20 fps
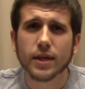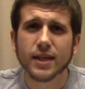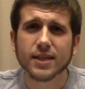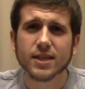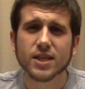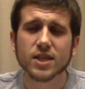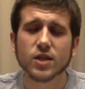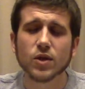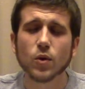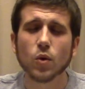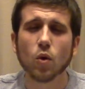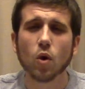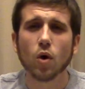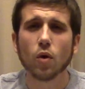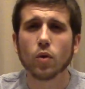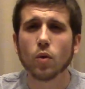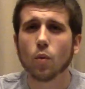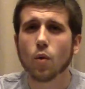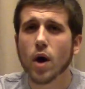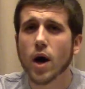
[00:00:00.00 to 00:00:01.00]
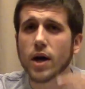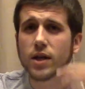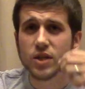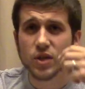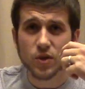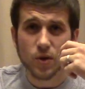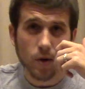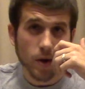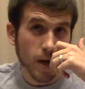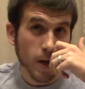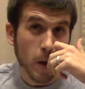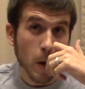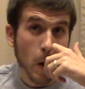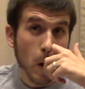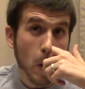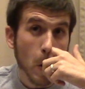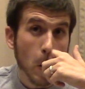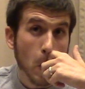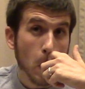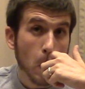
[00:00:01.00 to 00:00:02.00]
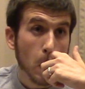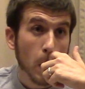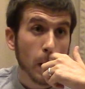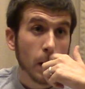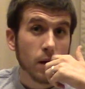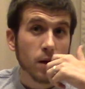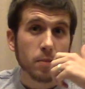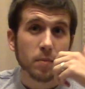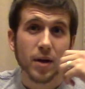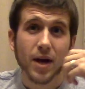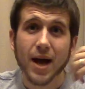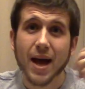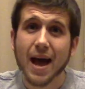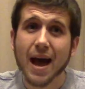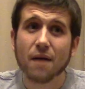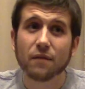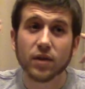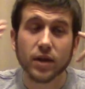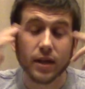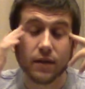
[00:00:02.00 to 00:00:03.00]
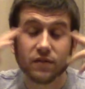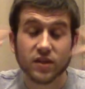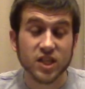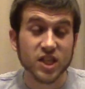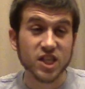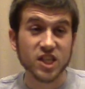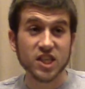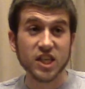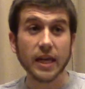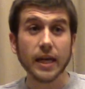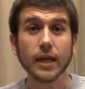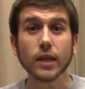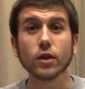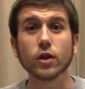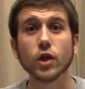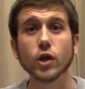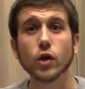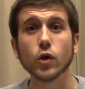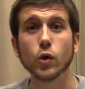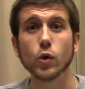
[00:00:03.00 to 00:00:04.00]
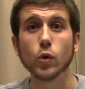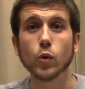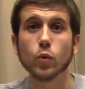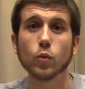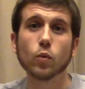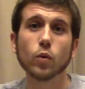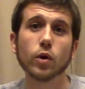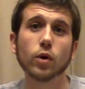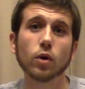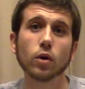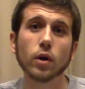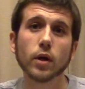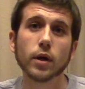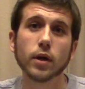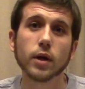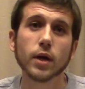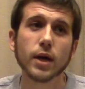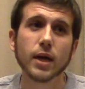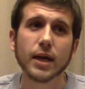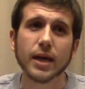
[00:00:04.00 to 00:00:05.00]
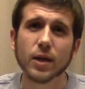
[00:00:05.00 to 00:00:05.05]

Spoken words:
He's still on the roster, I know, but I haven't even seen the dude, really.